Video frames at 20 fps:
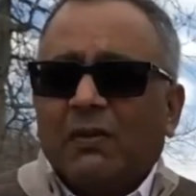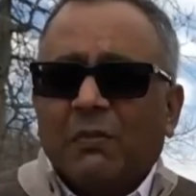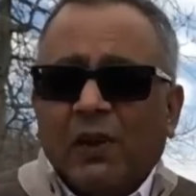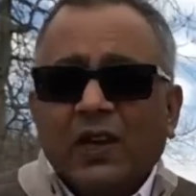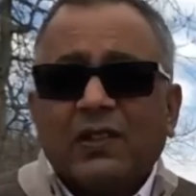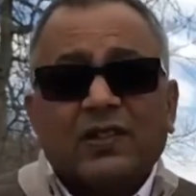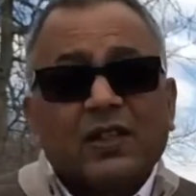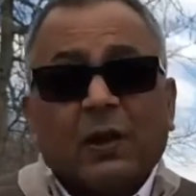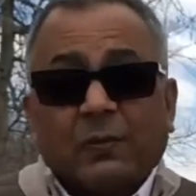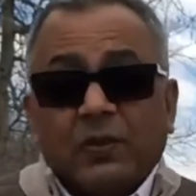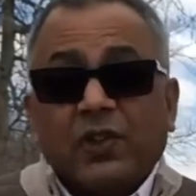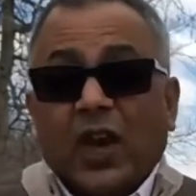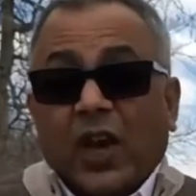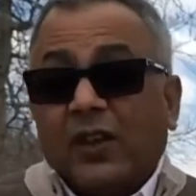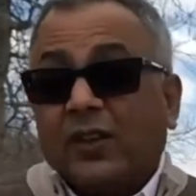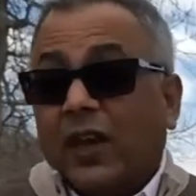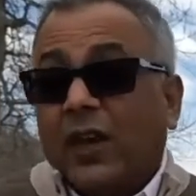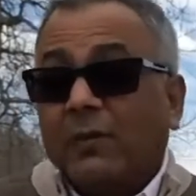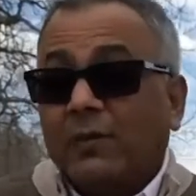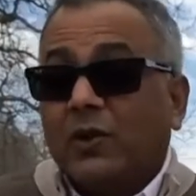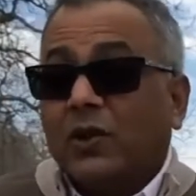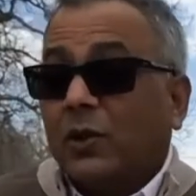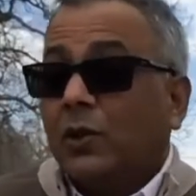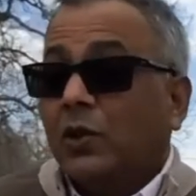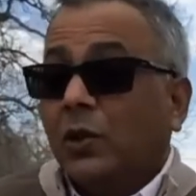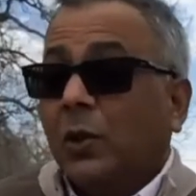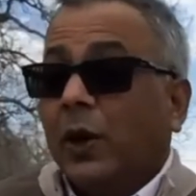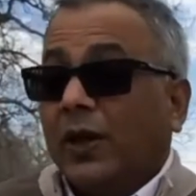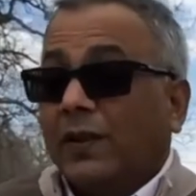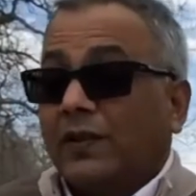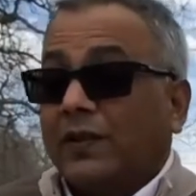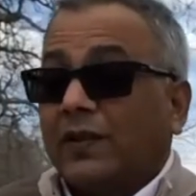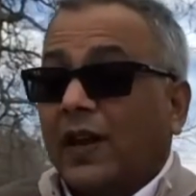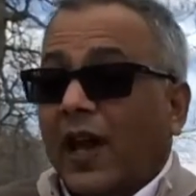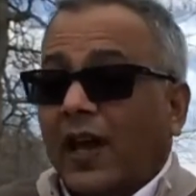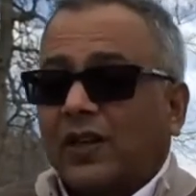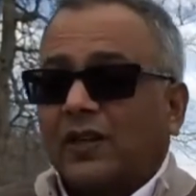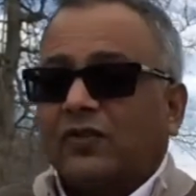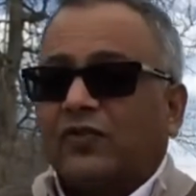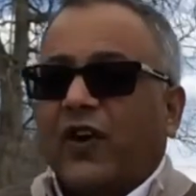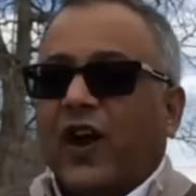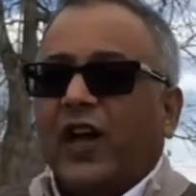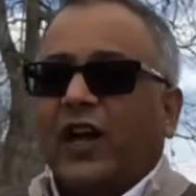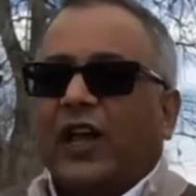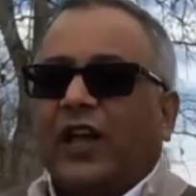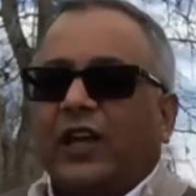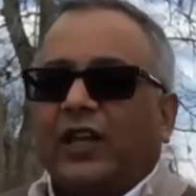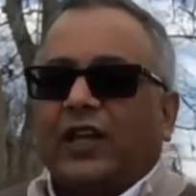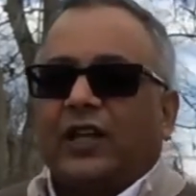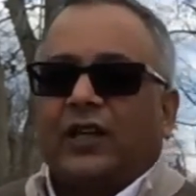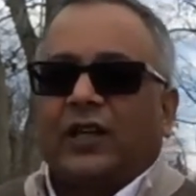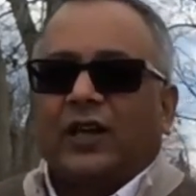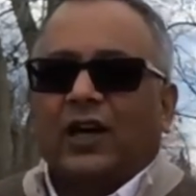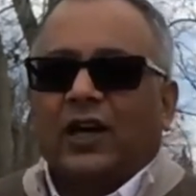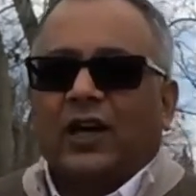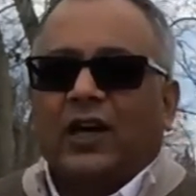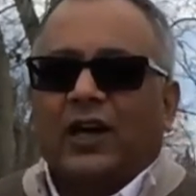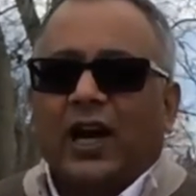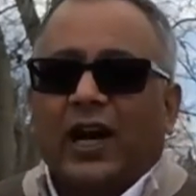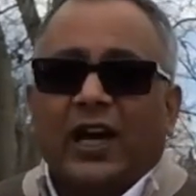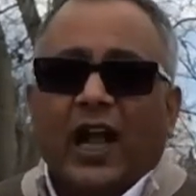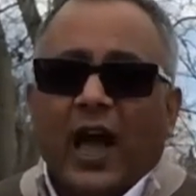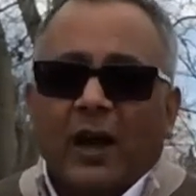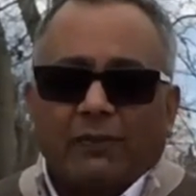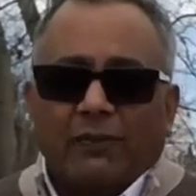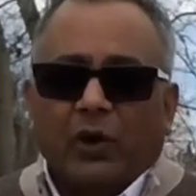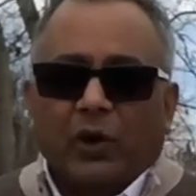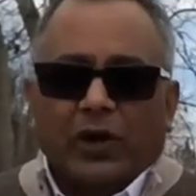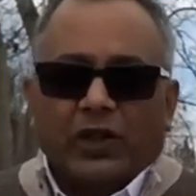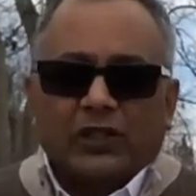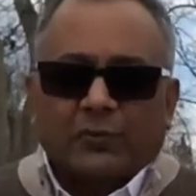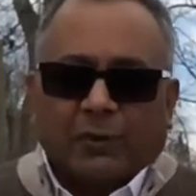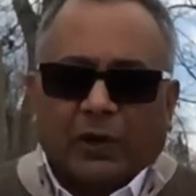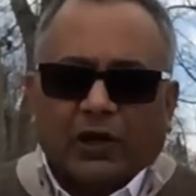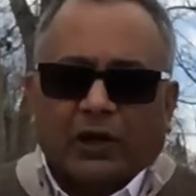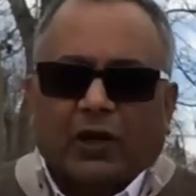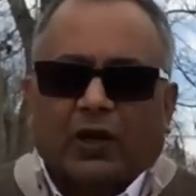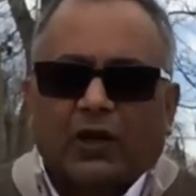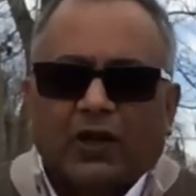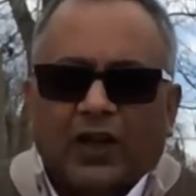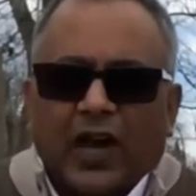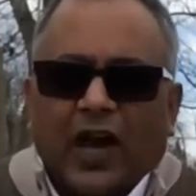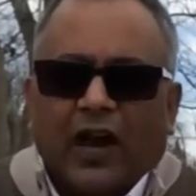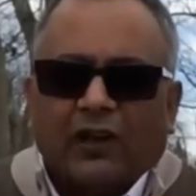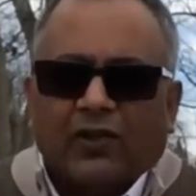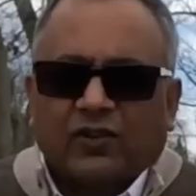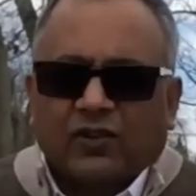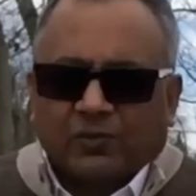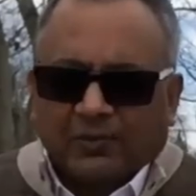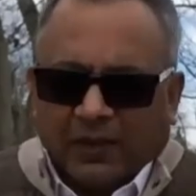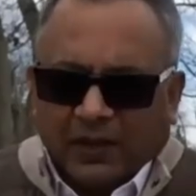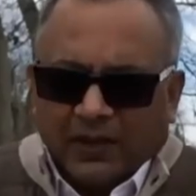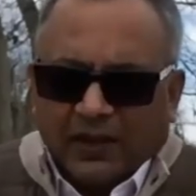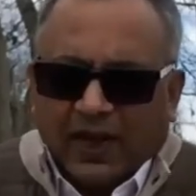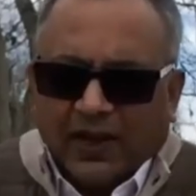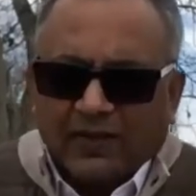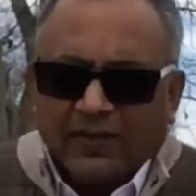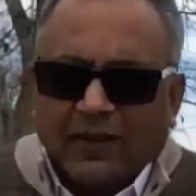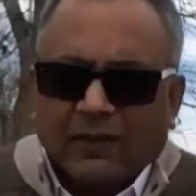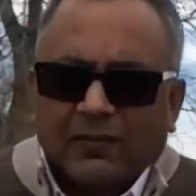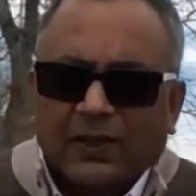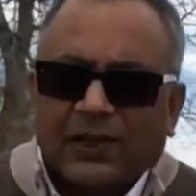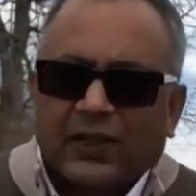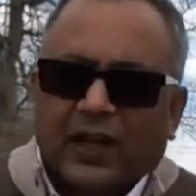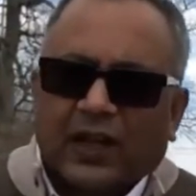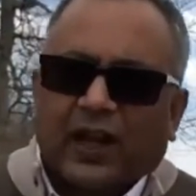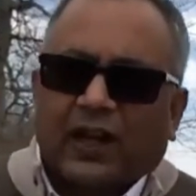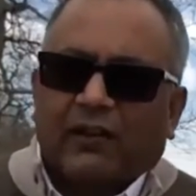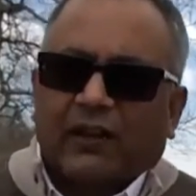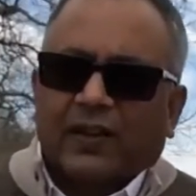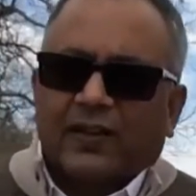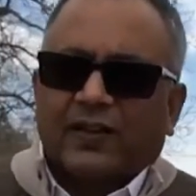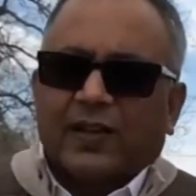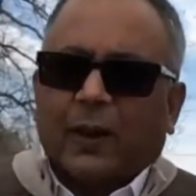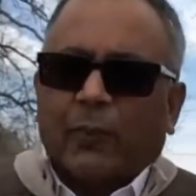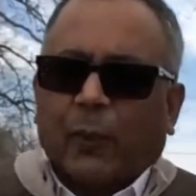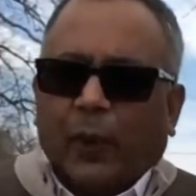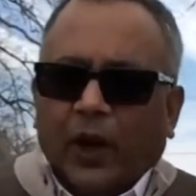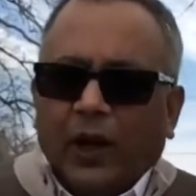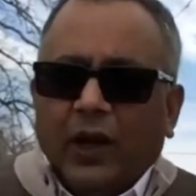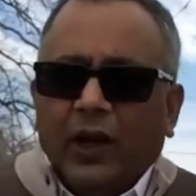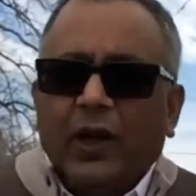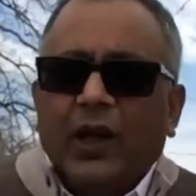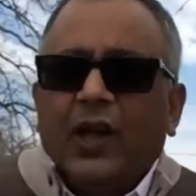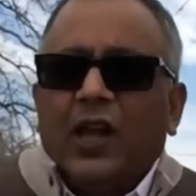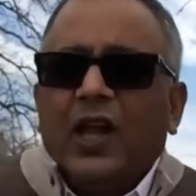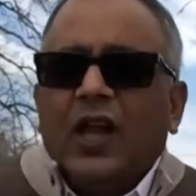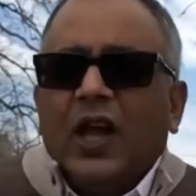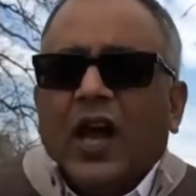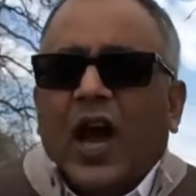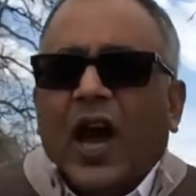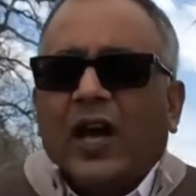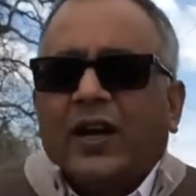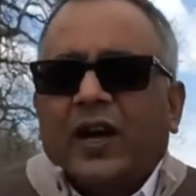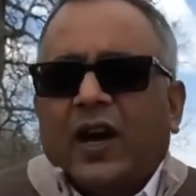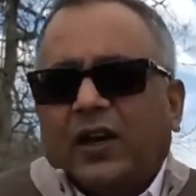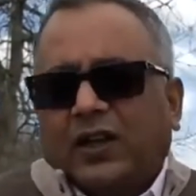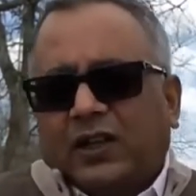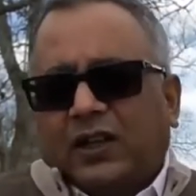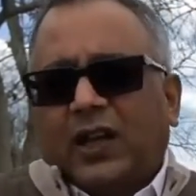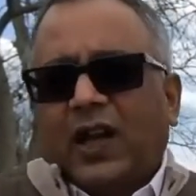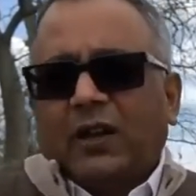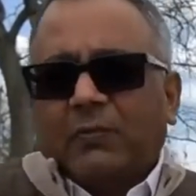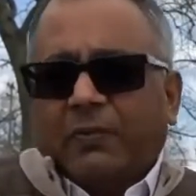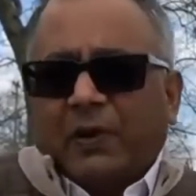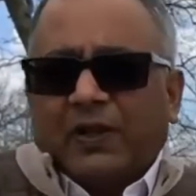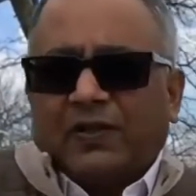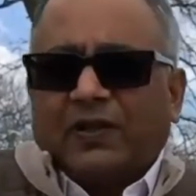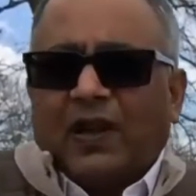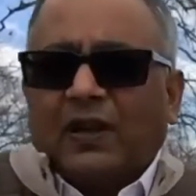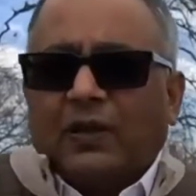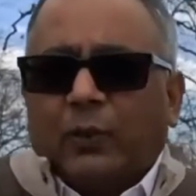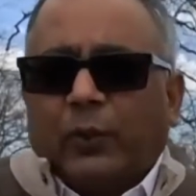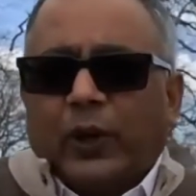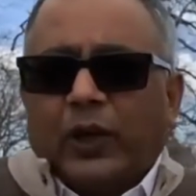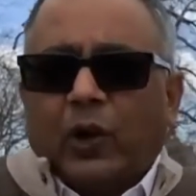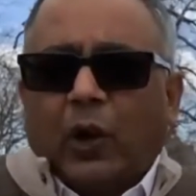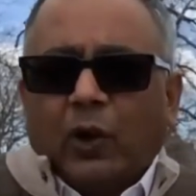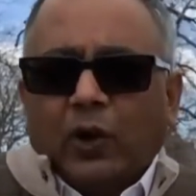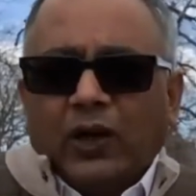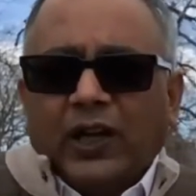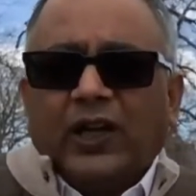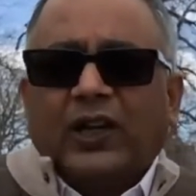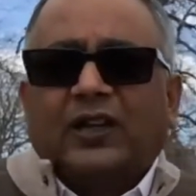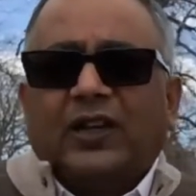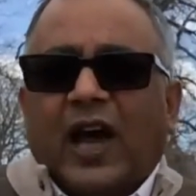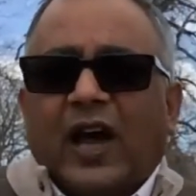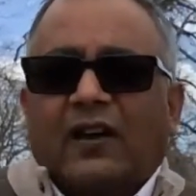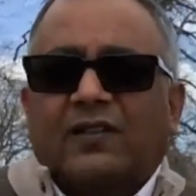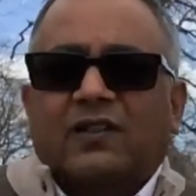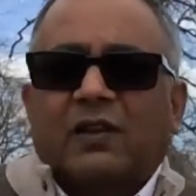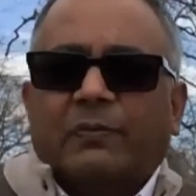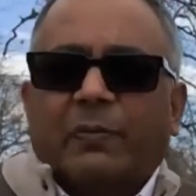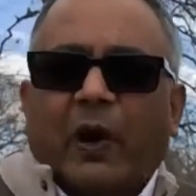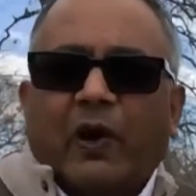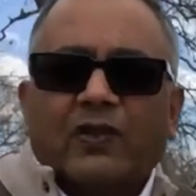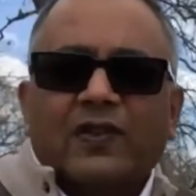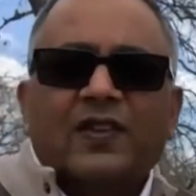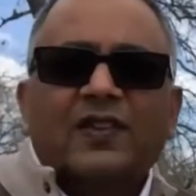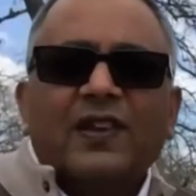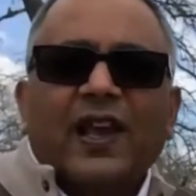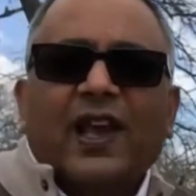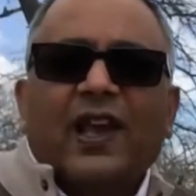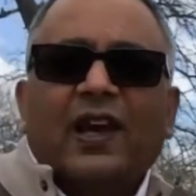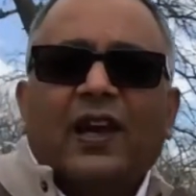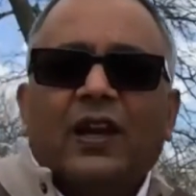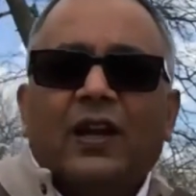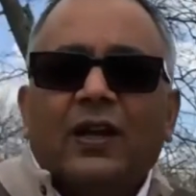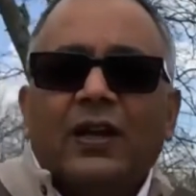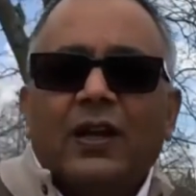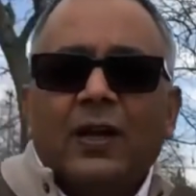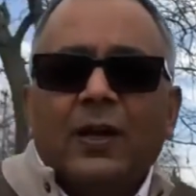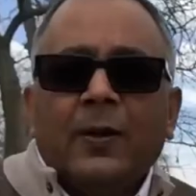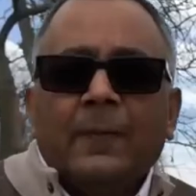may subject them to US tax filing. And I'm no expert on tax, but that's something that I read somewhere. And a 10% withholding tax upon sale.